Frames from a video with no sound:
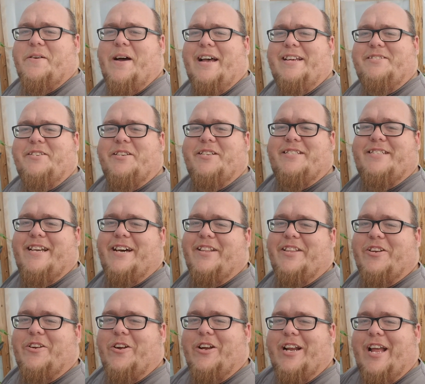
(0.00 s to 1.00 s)
So as you can
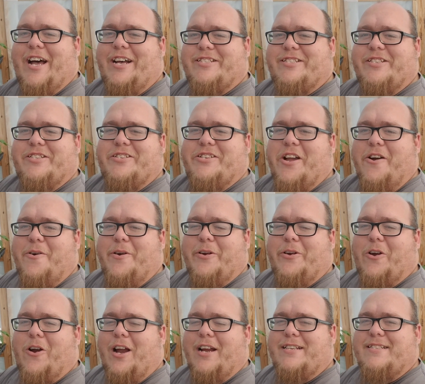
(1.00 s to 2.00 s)
tell, the greenhouse is
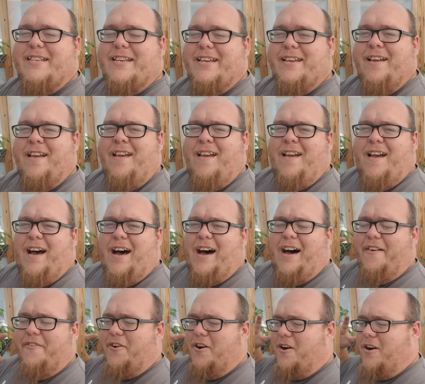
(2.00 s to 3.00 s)
going crazy.
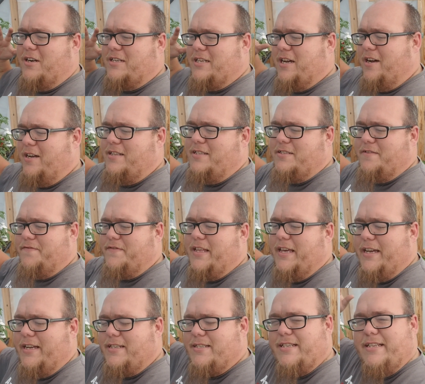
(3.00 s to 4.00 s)
There are tons of
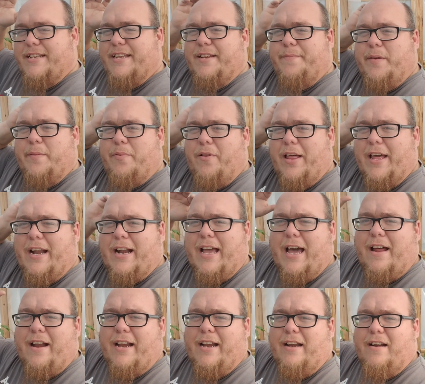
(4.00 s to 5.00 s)
things that need to be planted
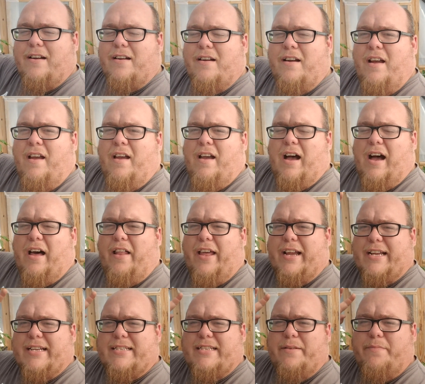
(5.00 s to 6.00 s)
out here.
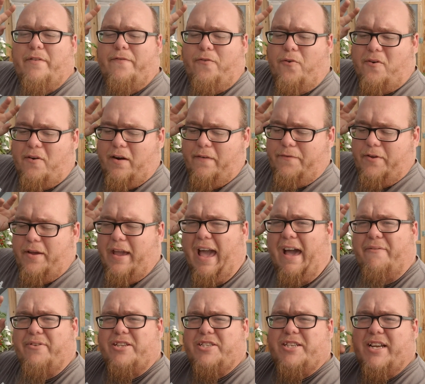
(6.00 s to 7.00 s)
Like I said before, if you
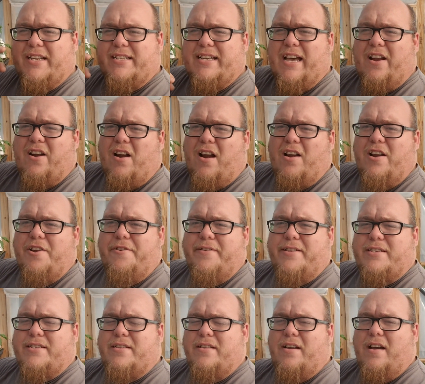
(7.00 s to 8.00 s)
haven't checked out our
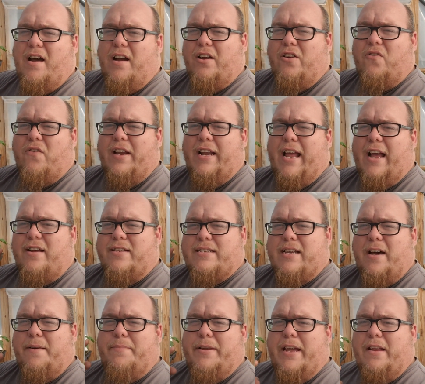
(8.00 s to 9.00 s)
newest
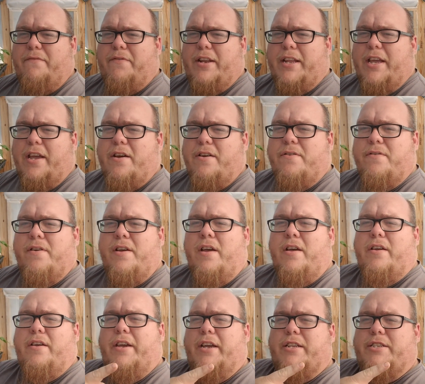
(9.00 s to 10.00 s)
greenhouse update video,
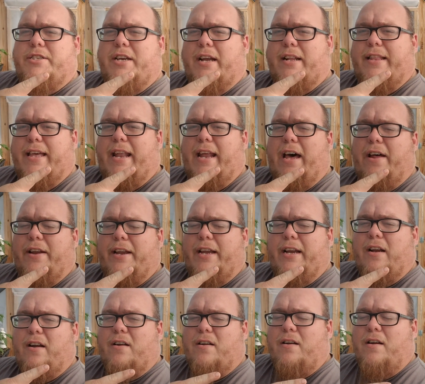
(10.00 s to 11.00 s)
you can check that out
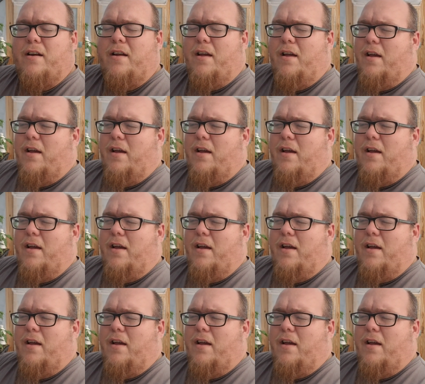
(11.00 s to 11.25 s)
here.